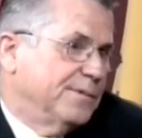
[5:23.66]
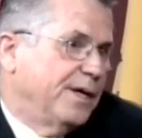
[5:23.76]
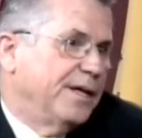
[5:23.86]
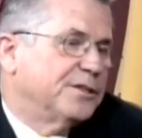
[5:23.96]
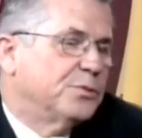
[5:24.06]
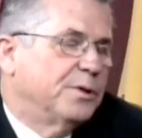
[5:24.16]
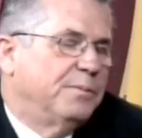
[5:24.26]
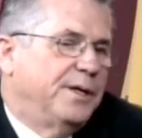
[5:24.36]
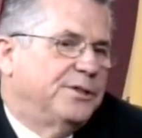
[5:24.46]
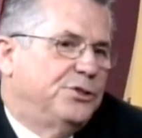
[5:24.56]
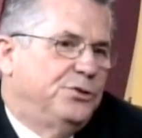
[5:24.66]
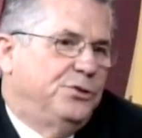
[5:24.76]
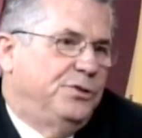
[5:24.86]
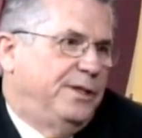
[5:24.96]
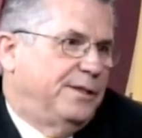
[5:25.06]
It's what makes you
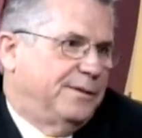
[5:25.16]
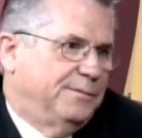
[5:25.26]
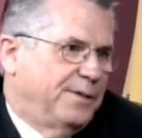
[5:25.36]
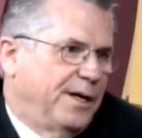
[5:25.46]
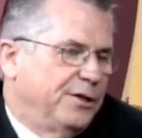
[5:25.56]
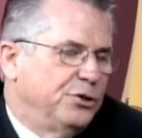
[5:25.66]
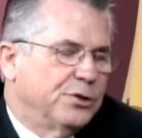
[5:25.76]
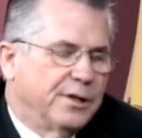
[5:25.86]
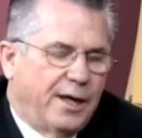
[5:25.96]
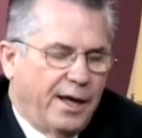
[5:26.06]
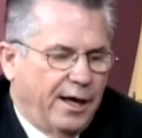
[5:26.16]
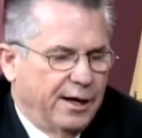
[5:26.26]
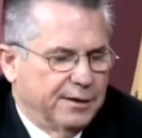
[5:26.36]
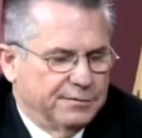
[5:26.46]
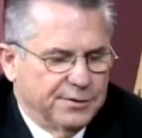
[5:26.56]
unique. And you can
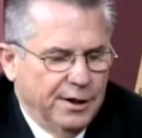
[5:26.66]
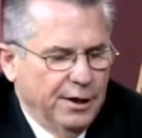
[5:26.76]
have